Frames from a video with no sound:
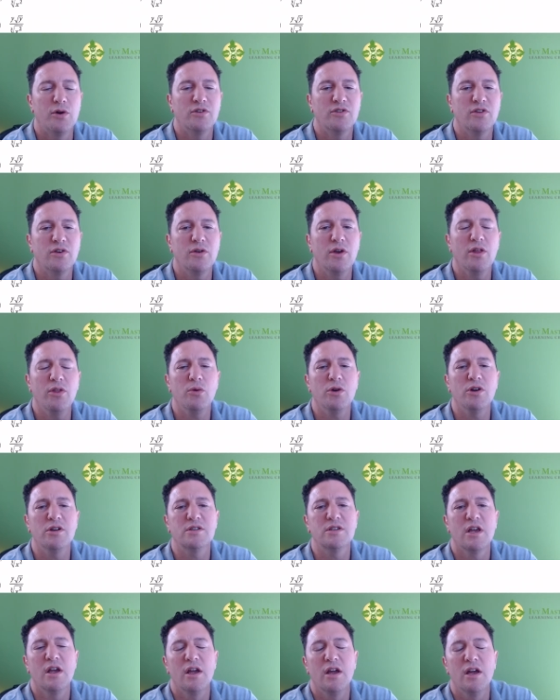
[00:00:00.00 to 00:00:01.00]
So in other
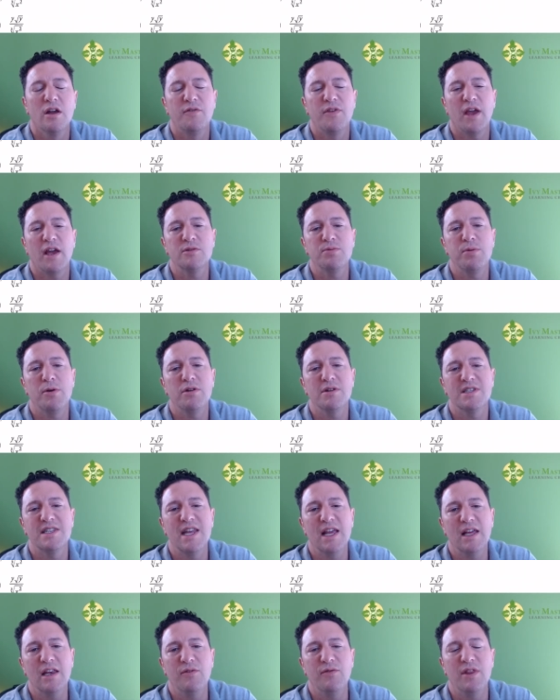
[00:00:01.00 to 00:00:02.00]
words, if the exponent's
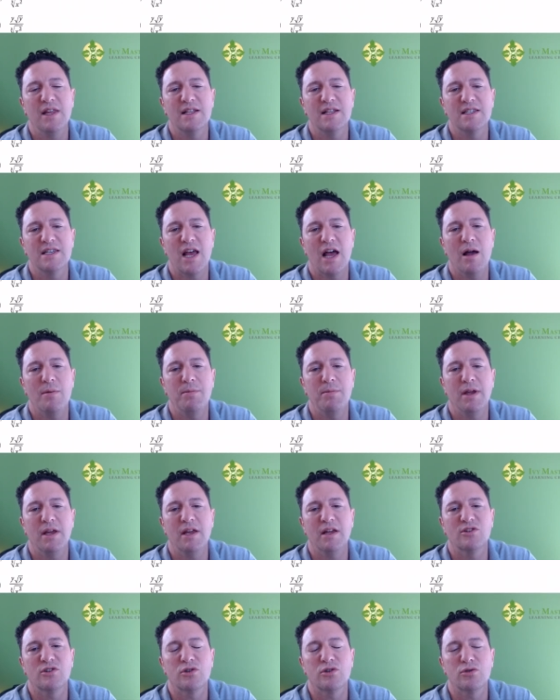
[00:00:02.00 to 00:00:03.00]
negative in the top, it
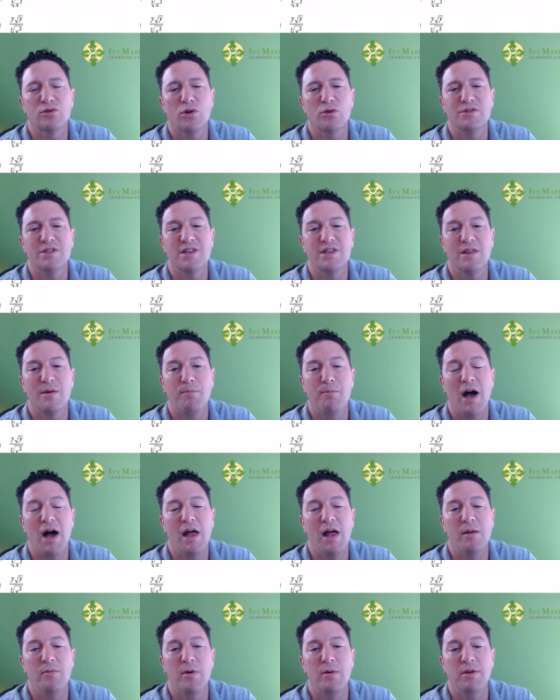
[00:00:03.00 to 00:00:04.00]
gets thrown to the
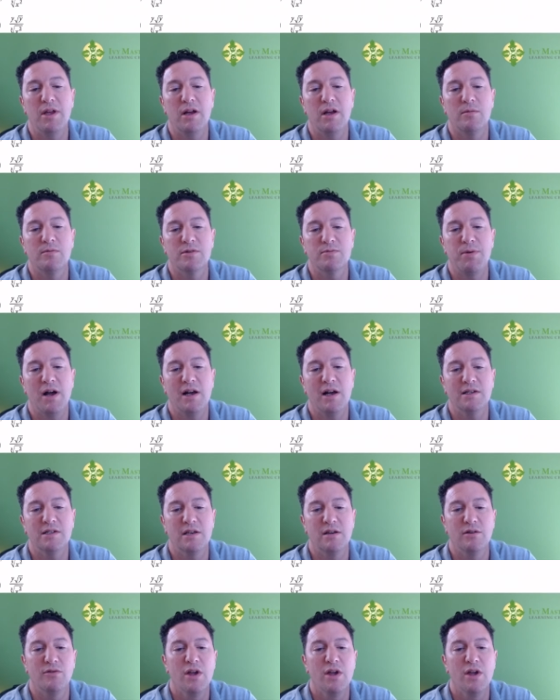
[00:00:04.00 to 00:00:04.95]
bottom and becomes positive.